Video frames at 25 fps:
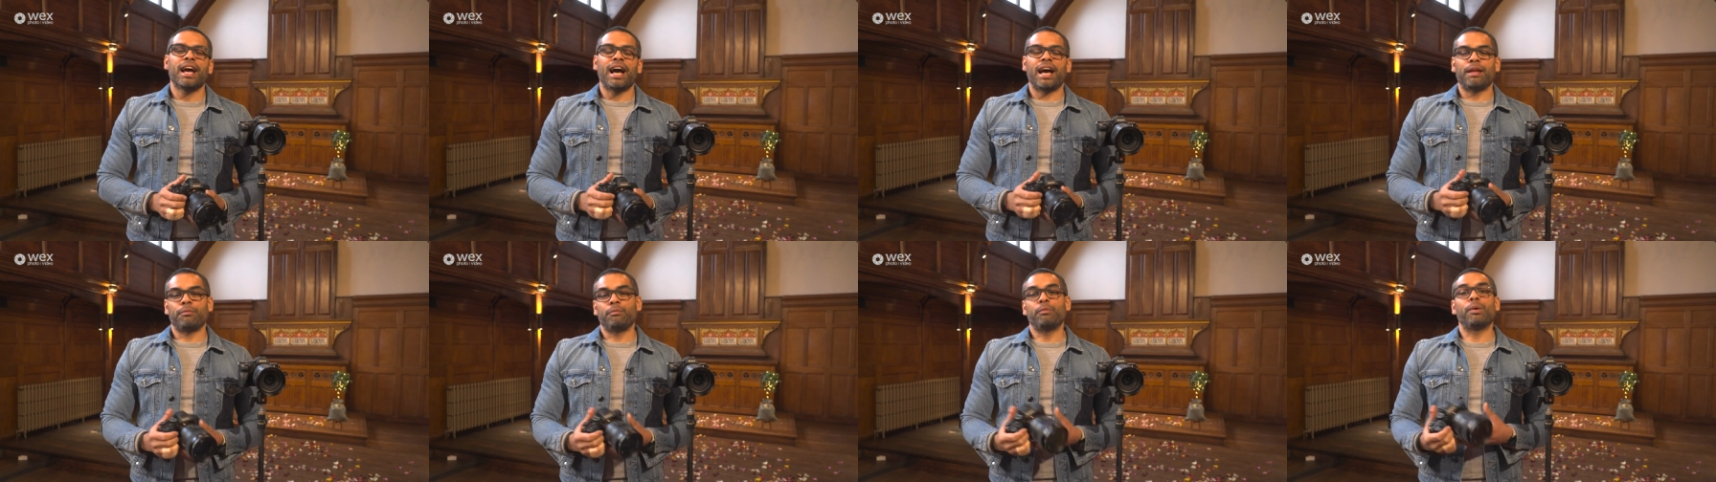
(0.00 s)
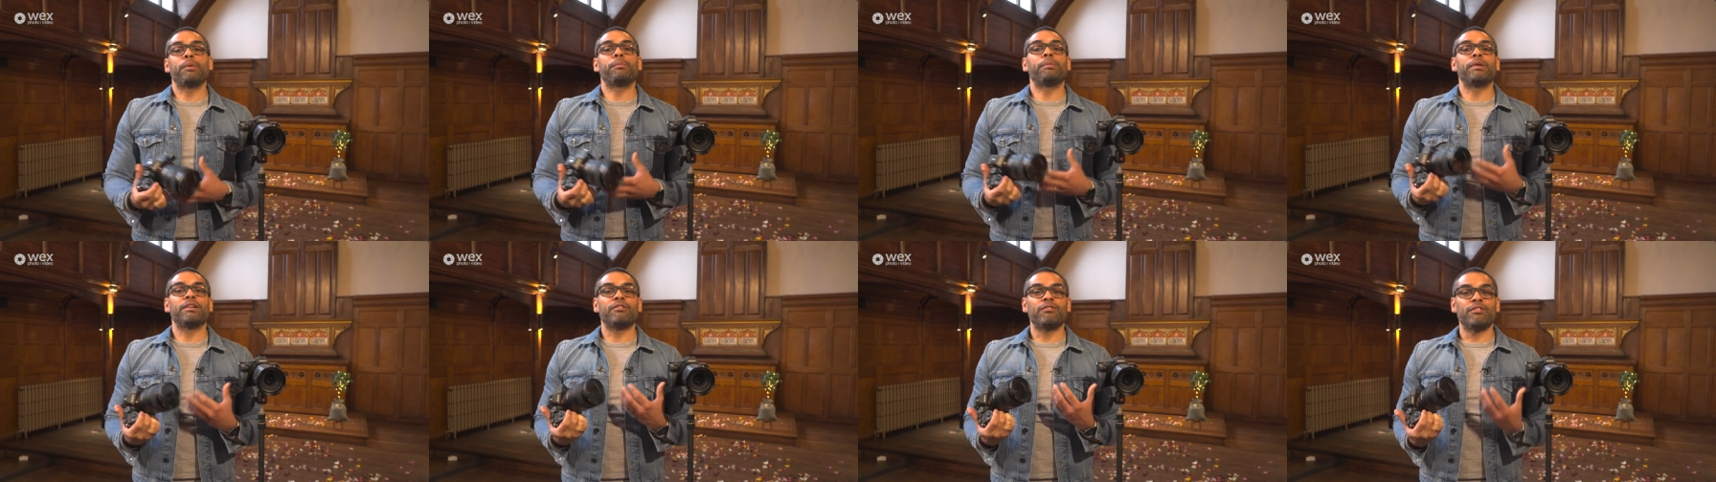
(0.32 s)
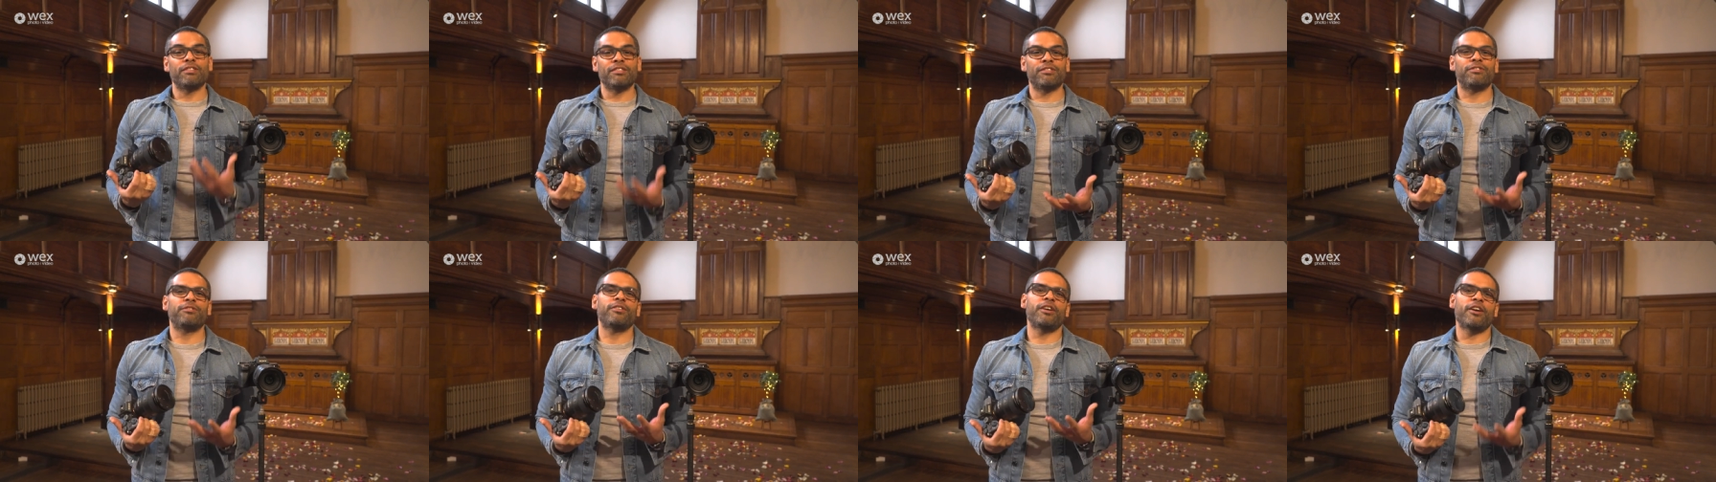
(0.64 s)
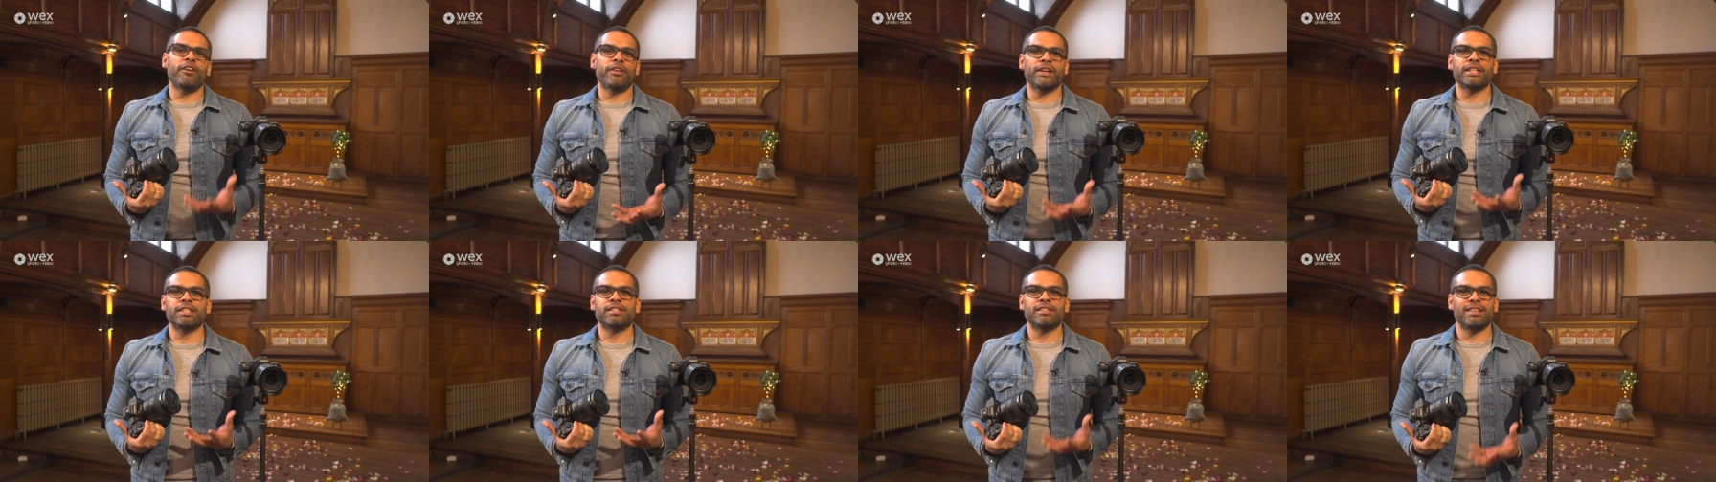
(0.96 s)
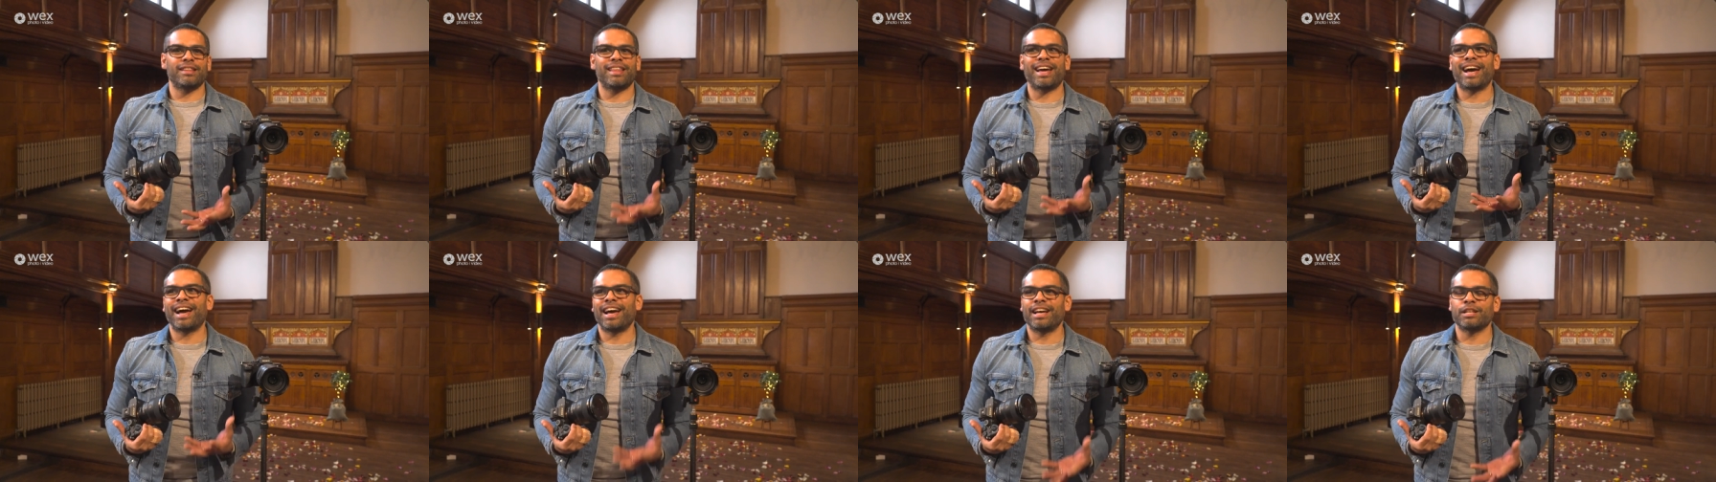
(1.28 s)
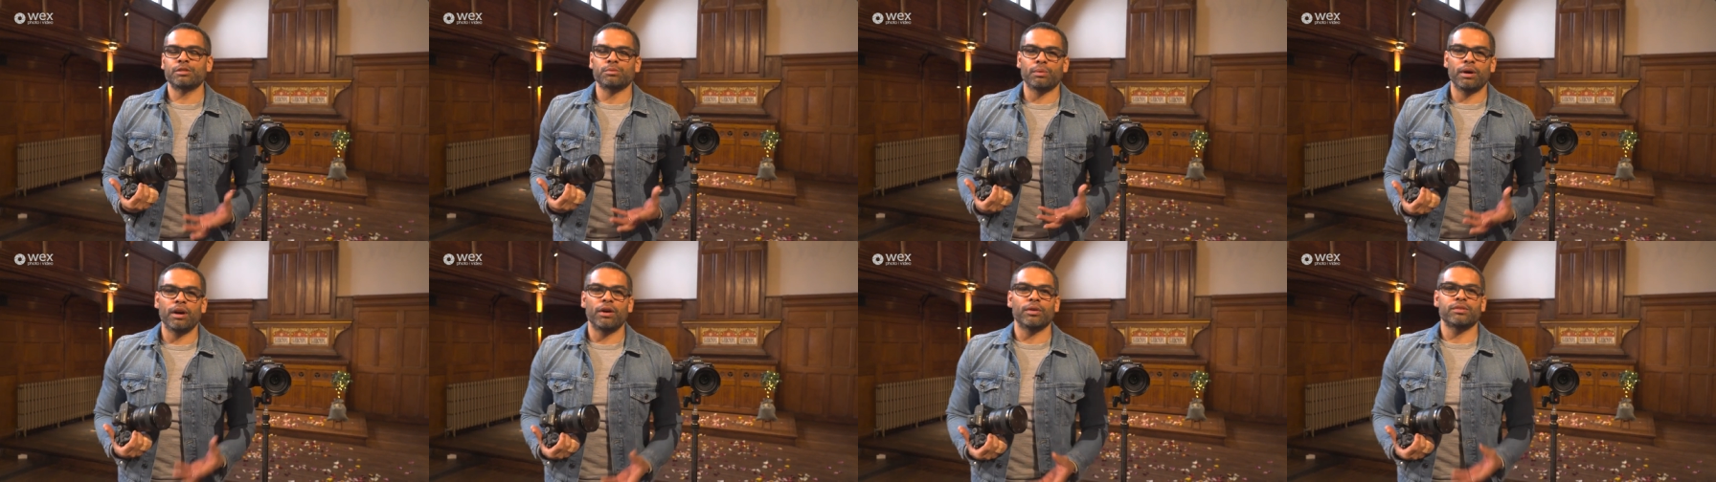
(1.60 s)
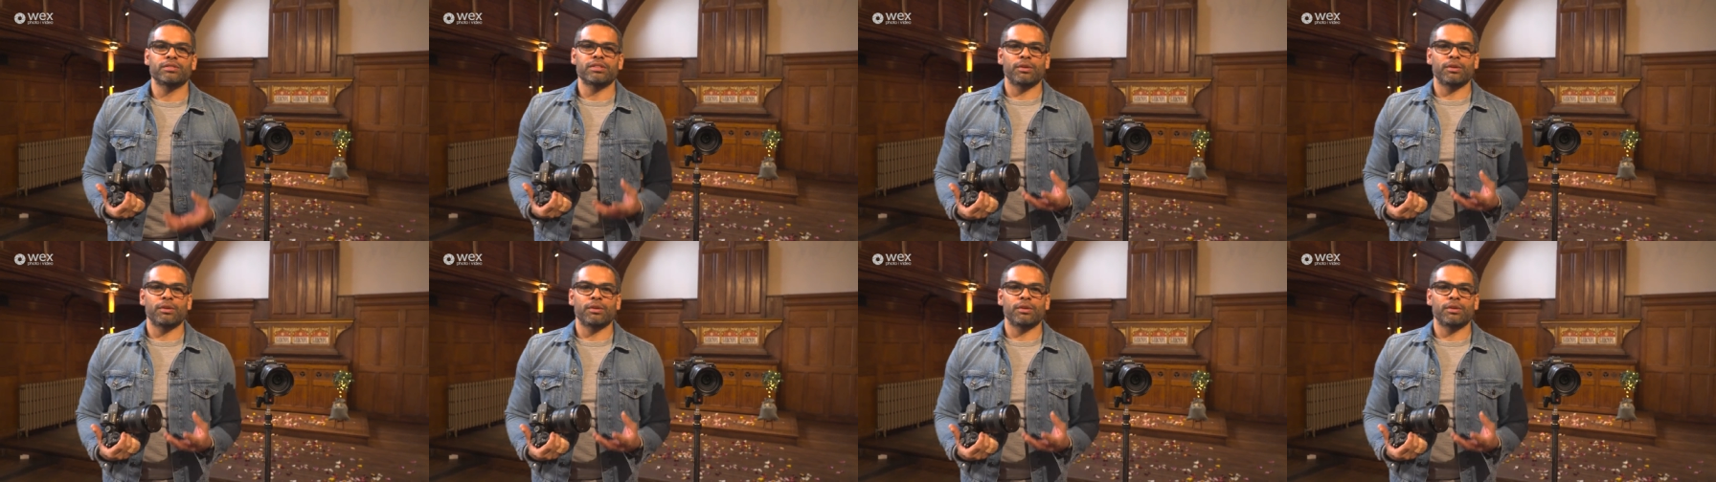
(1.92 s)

And we'll be referring to that as well.